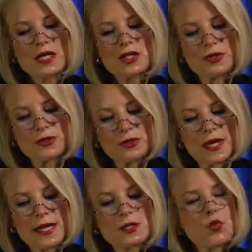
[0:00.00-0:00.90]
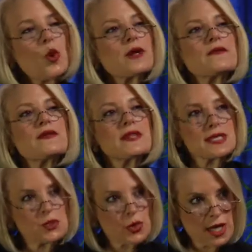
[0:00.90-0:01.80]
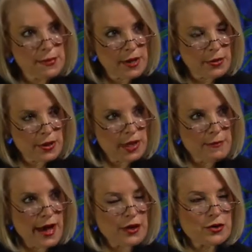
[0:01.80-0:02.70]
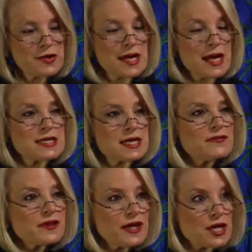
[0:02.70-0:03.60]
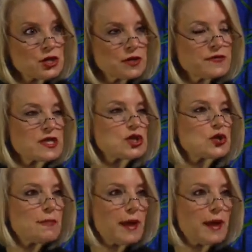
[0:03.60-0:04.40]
Dr. Lenz, one of the things we keep hearing about are the identification of these new